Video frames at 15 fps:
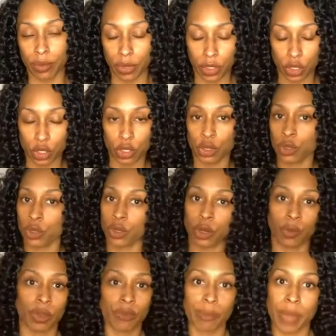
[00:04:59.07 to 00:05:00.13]
we've
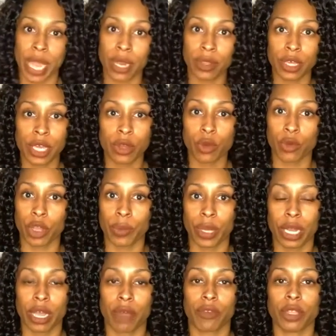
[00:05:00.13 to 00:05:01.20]
made the agreement and
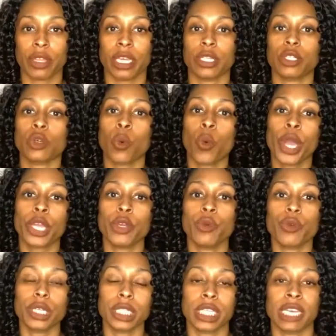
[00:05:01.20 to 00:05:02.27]
everything. So what you
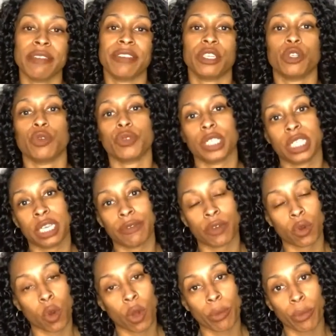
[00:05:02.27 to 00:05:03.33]
receive is you receive an
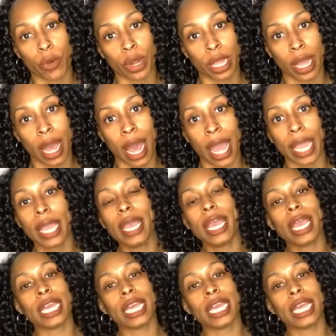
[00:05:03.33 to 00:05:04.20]
onboarding guide, and